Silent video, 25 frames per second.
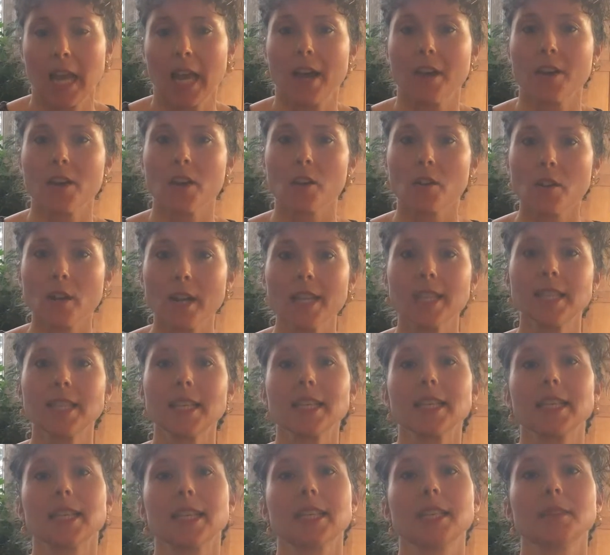And our
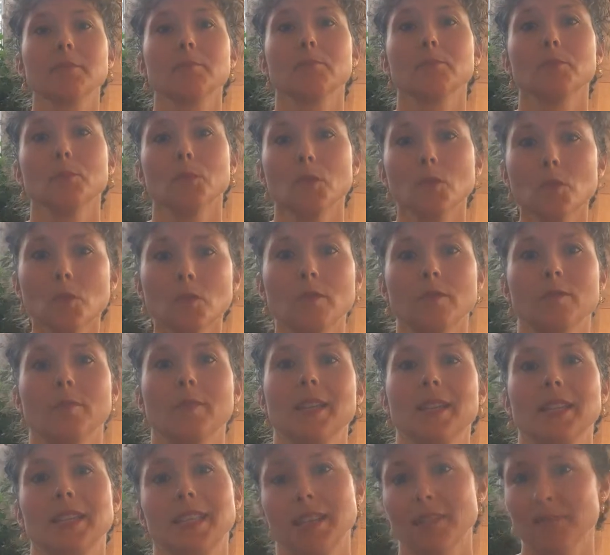crisis is a
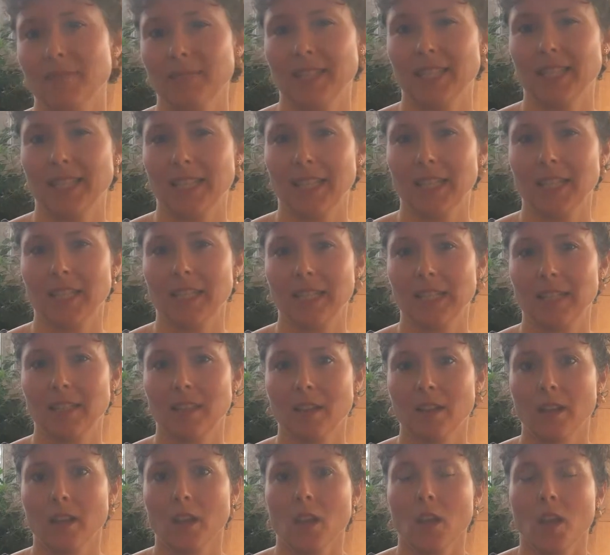movement deficit.
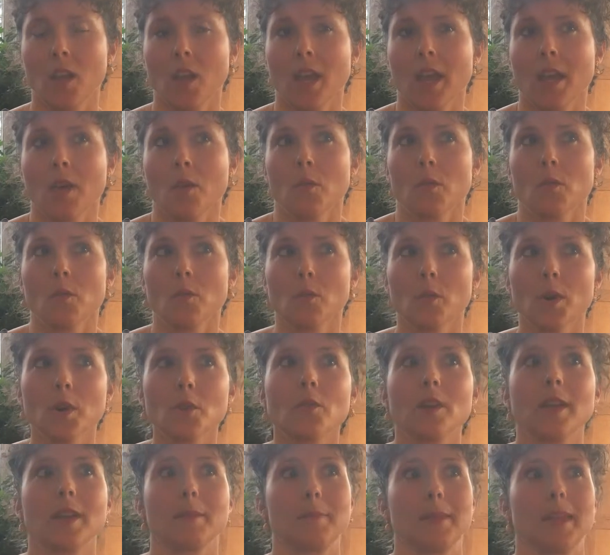What
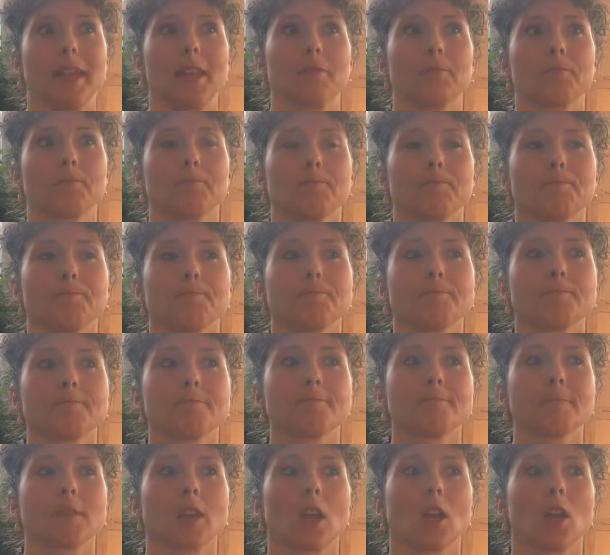do I mean?
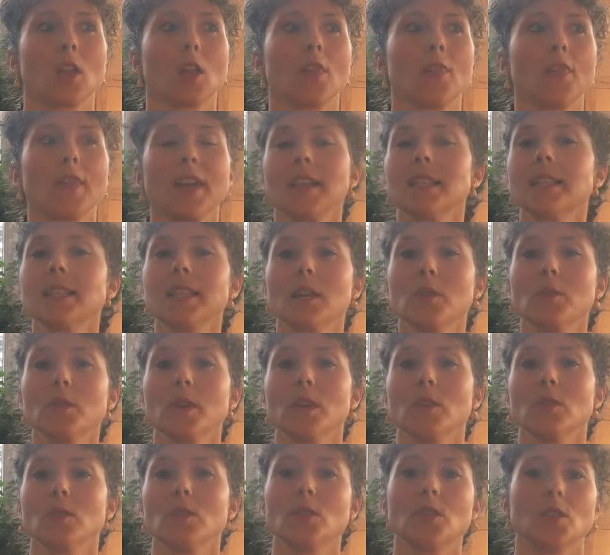Things that we
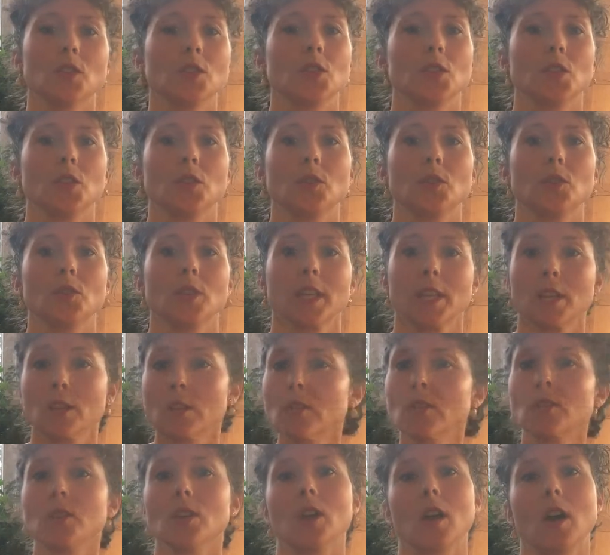used to do
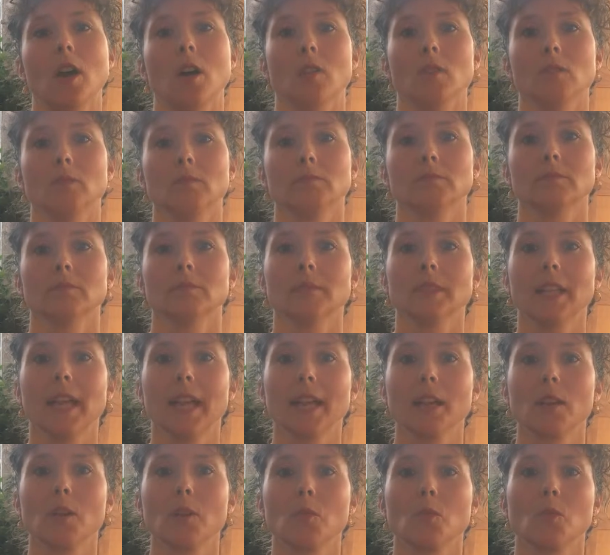years ago,
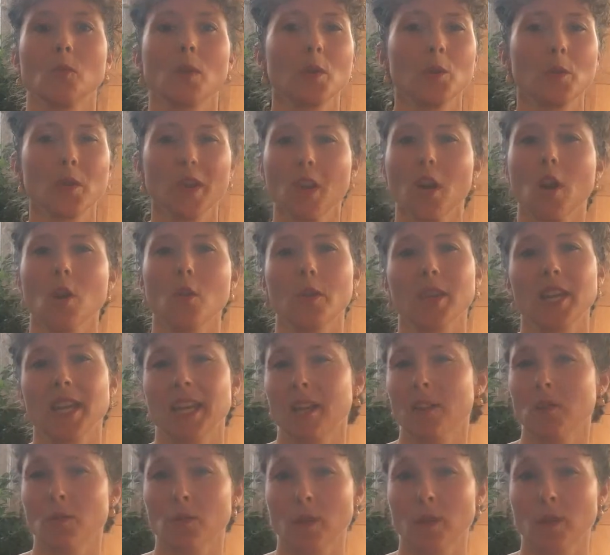like when we go and get a